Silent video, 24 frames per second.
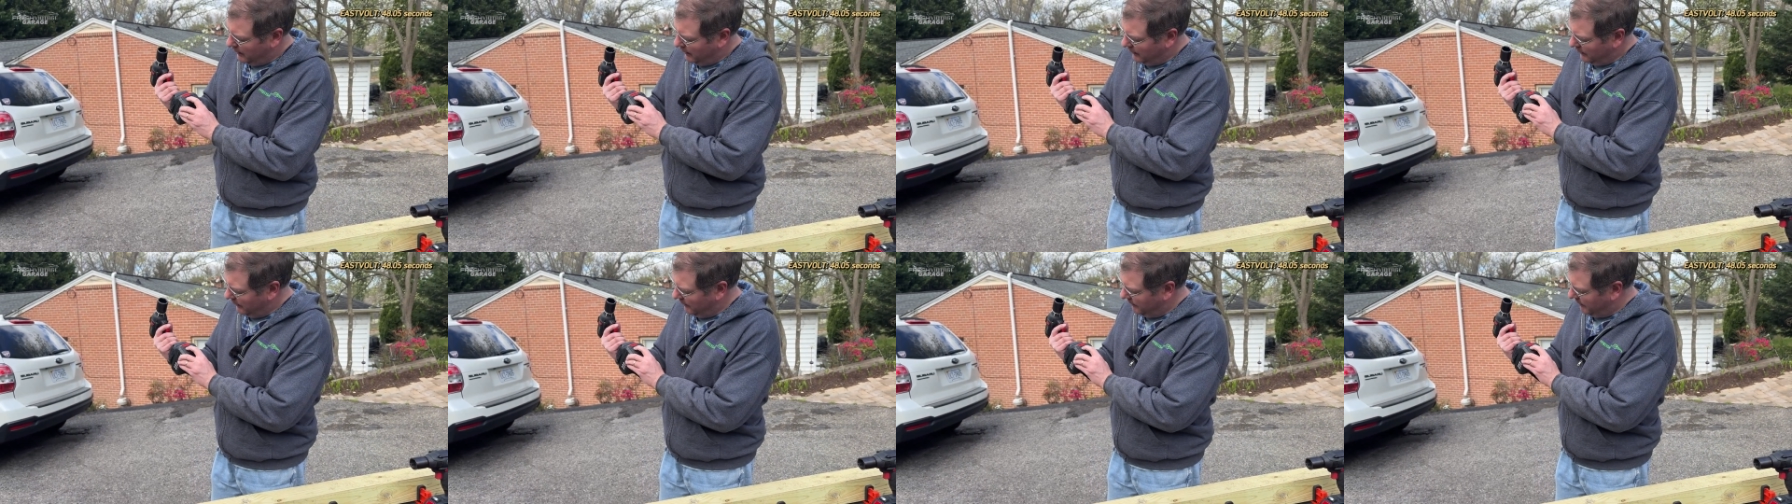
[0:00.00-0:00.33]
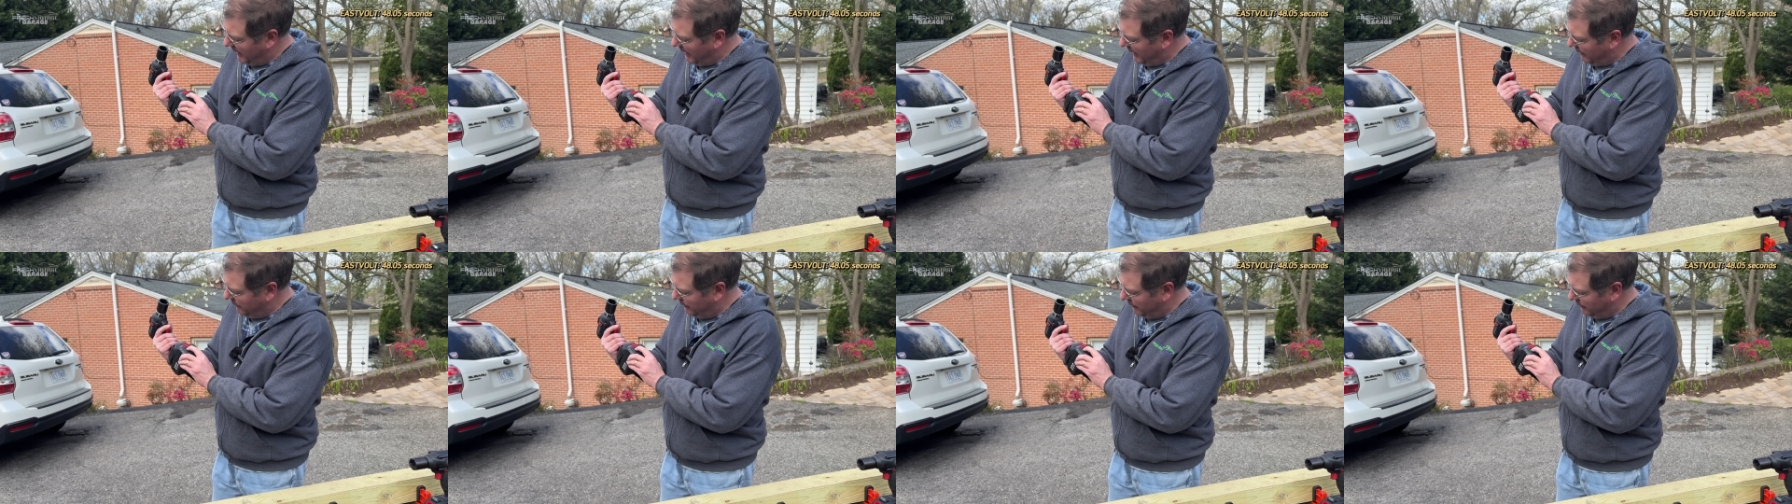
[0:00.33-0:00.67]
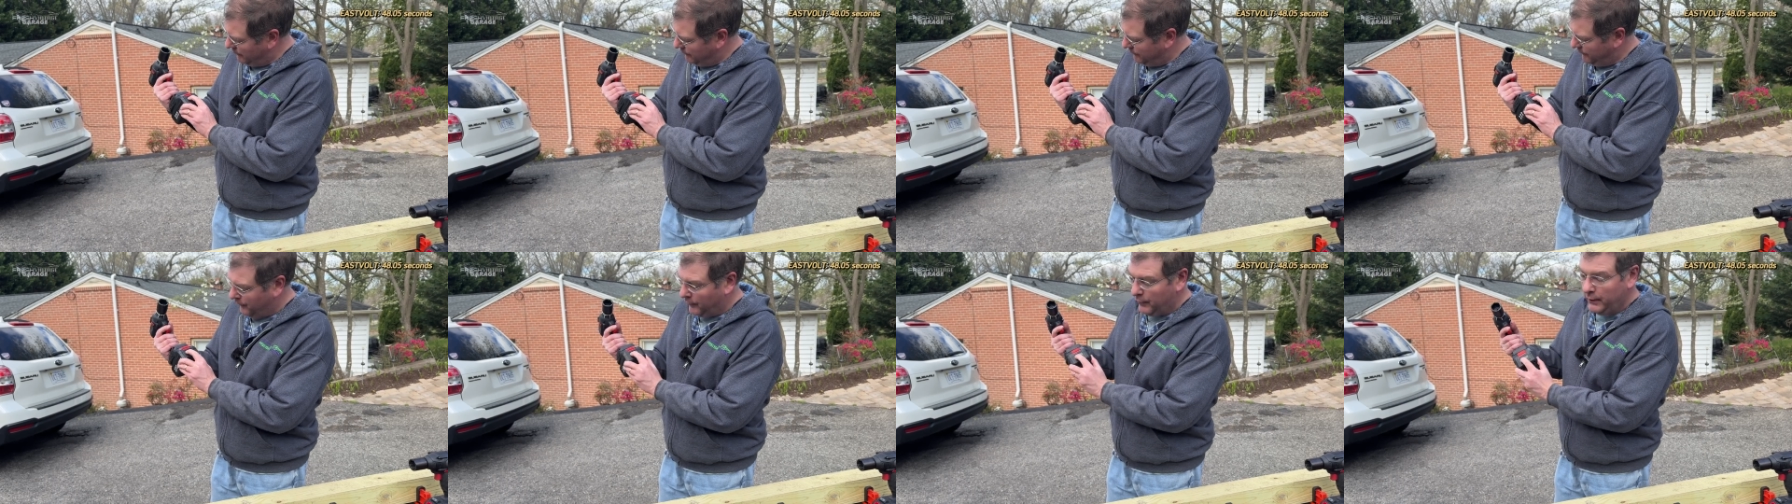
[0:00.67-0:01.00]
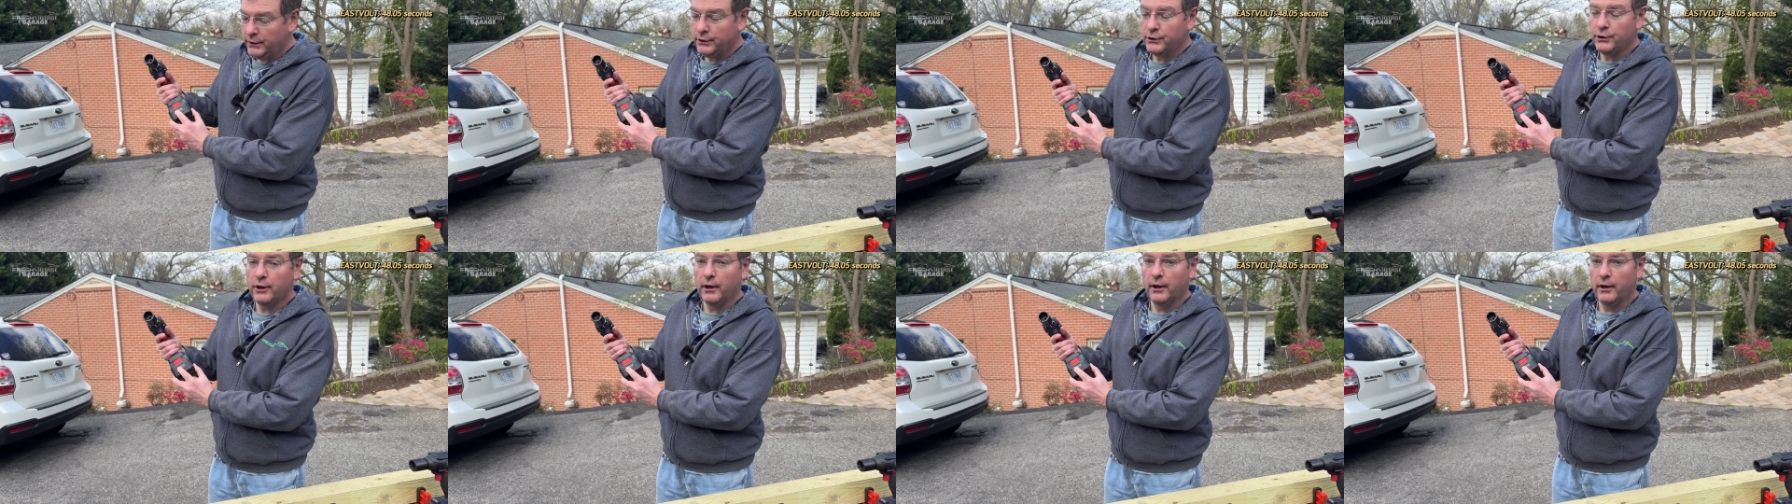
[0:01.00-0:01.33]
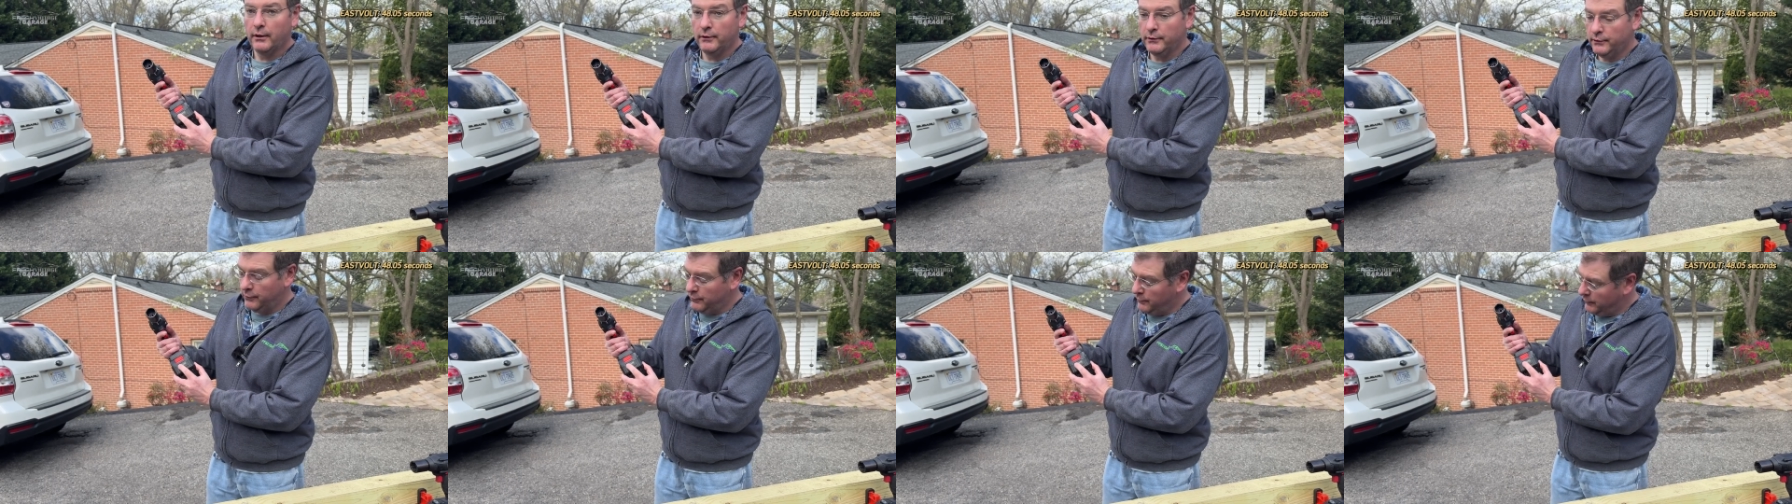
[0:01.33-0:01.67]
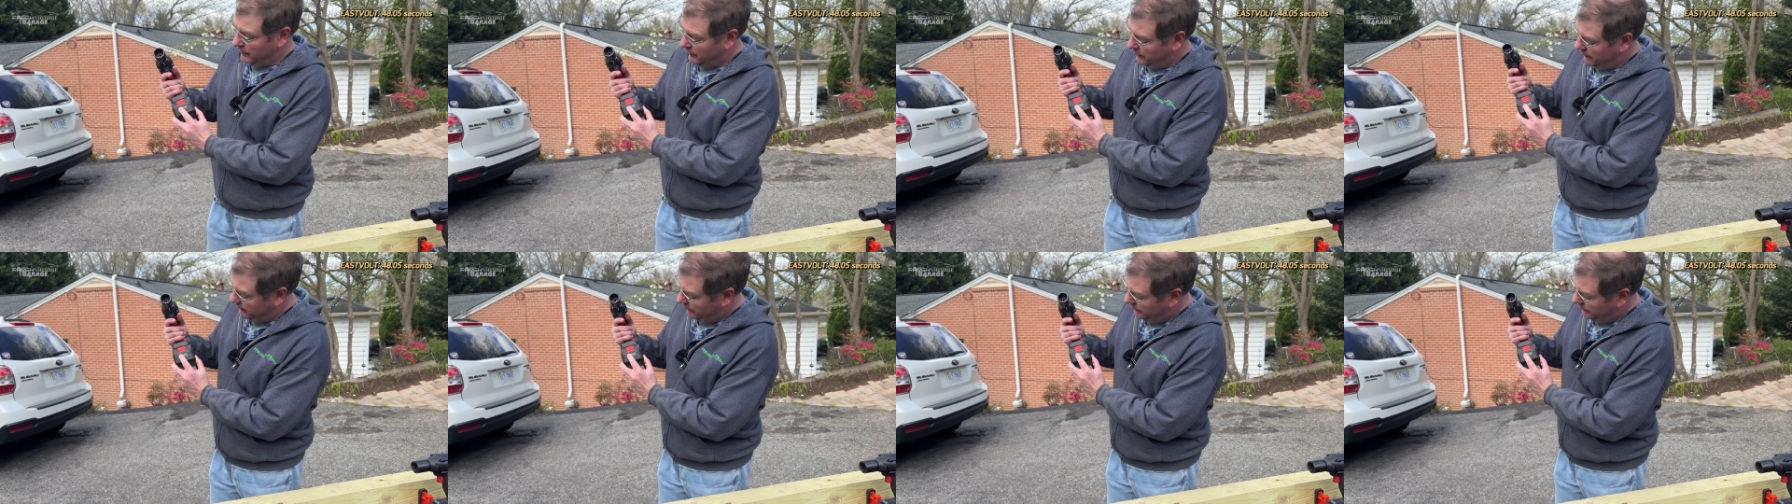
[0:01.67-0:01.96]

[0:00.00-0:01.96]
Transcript: The battery is fully charged,